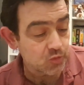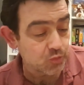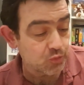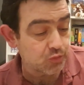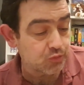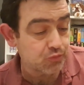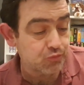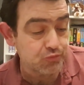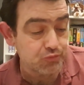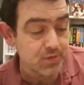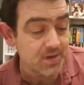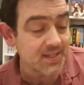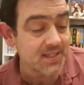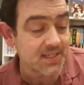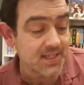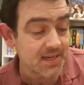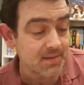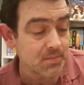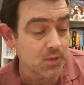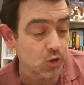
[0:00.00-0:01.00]

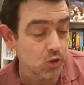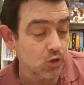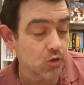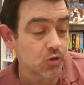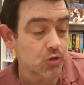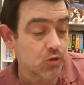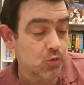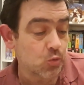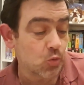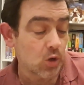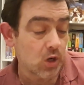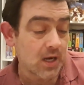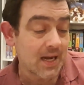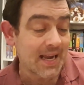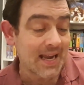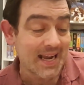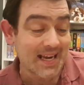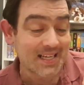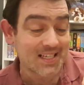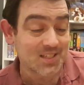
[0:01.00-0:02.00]
Pretty much what
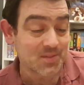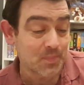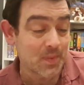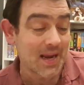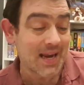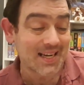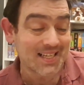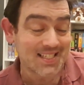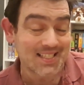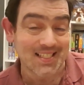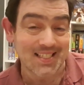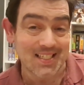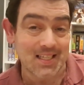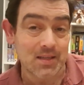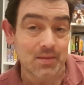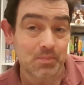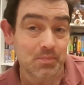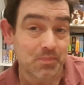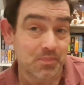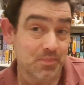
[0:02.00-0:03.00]
I expected.
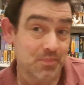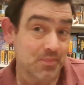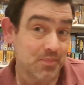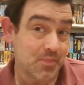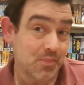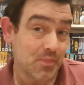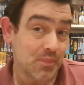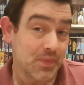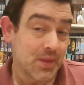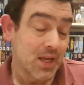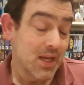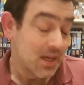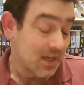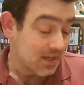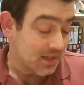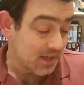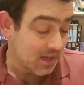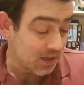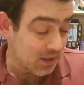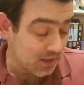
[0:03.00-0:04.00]

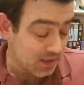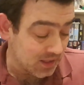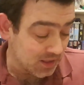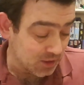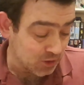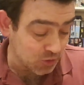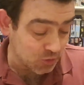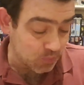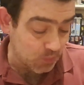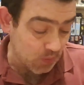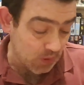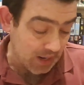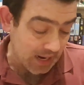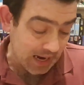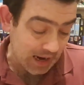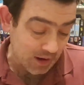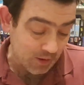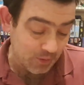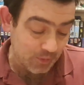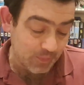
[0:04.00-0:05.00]
Now, can I just point
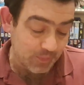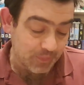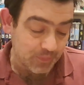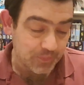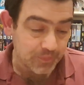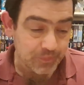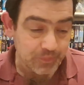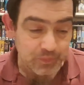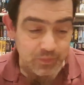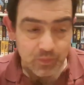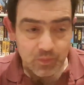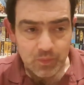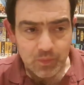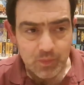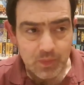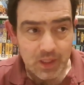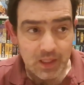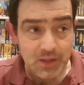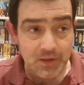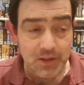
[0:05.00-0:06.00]
out,
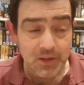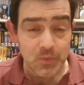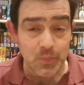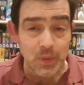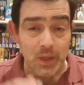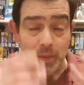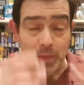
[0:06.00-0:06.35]
there's